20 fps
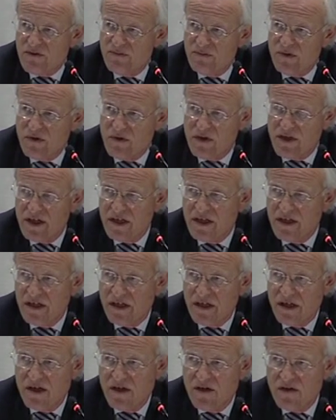community
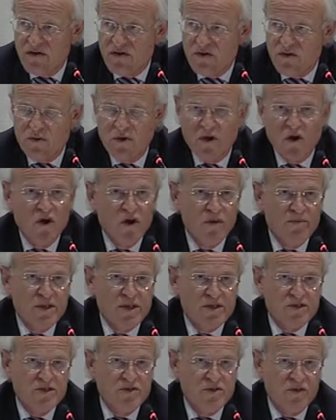to curb
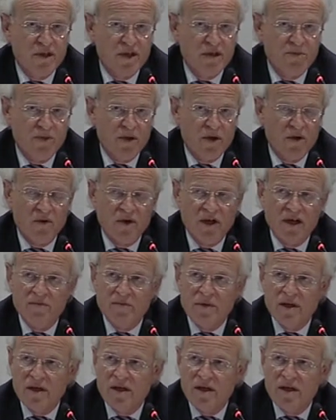its nuclear program,